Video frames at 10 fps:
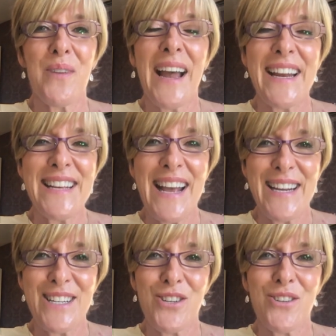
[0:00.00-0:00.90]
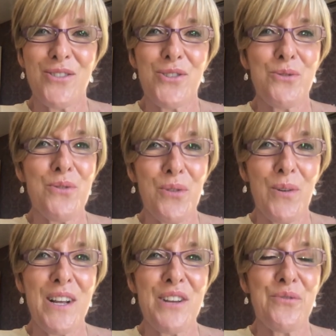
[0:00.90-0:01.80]
88
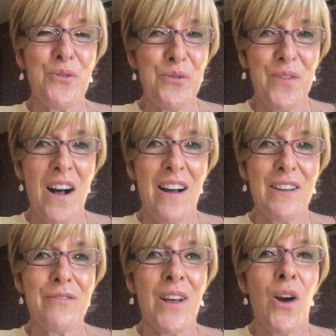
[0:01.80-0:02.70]
2345,